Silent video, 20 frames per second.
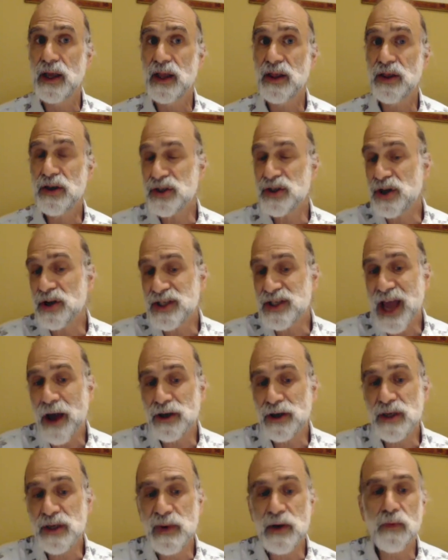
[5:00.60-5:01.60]
This turns
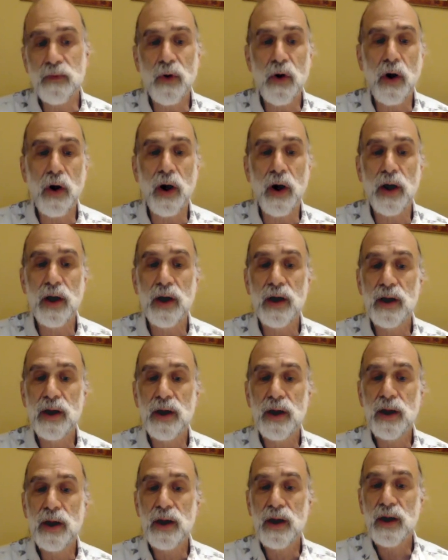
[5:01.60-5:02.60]
out to be wrong.
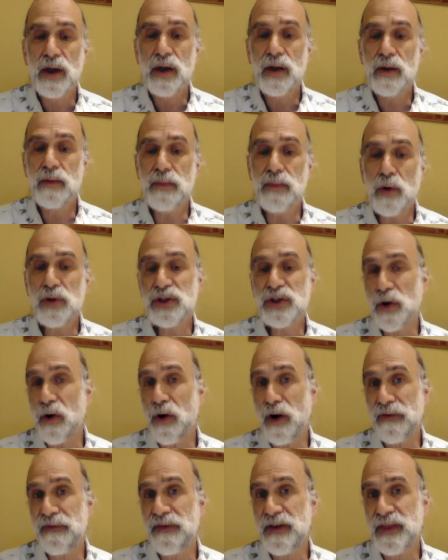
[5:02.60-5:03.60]
Most
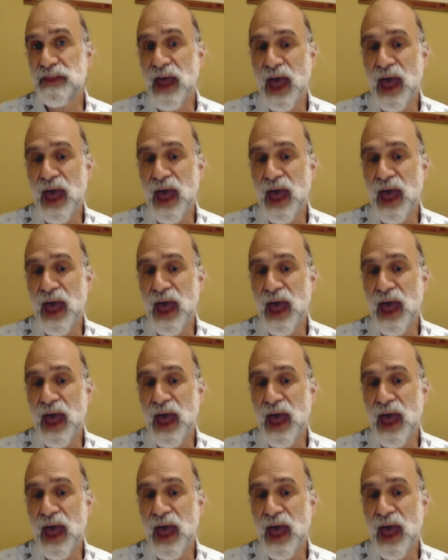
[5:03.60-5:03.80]
often, the